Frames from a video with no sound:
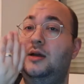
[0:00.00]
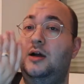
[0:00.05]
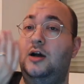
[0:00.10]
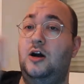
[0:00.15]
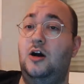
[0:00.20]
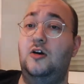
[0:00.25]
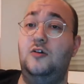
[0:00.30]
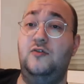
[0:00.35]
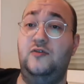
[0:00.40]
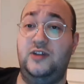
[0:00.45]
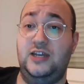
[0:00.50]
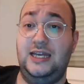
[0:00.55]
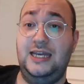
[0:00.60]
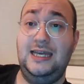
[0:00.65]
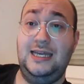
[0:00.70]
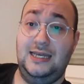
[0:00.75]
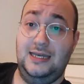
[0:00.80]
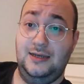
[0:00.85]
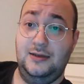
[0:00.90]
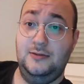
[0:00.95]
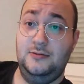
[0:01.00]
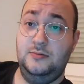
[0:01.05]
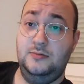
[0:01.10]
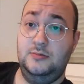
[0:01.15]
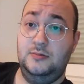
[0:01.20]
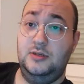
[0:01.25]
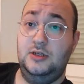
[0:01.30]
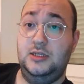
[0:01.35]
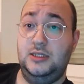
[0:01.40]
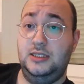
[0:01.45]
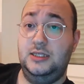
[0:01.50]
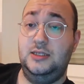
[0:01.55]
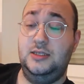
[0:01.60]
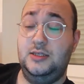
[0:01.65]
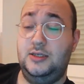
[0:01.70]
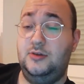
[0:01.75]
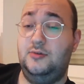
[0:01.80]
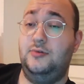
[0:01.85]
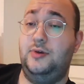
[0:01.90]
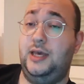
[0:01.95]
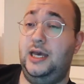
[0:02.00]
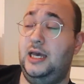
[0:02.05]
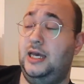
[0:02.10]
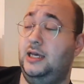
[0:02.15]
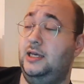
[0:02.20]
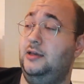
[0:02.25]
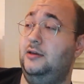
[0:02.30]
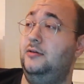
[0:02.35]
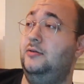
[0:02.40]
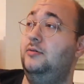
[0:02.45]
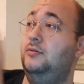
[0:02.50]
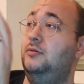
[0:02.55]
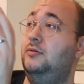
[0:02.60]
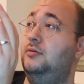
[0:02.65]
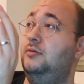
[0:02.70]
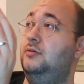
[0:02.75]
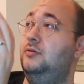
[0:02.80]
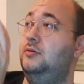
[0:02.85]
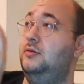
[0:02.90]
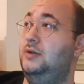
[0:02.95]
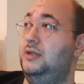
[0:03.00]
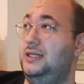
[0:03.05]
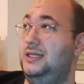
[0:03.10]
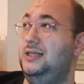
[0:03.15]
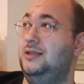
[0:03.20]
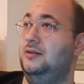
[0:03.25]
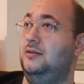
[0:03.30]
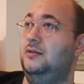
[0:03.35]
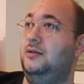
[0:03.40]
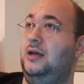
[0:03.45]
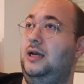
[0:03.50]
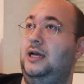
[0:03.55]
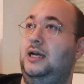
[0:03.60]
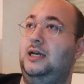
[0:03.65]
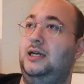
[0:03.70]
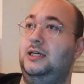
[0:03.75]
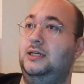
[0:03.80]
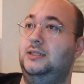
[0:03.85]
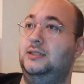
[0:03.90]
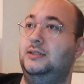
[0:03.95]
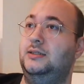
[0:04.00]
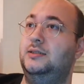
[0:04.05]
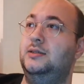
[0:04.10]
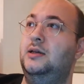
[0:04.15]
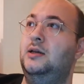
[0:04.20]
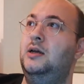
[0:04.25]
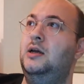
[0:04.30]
over here and in the UK, Lidl has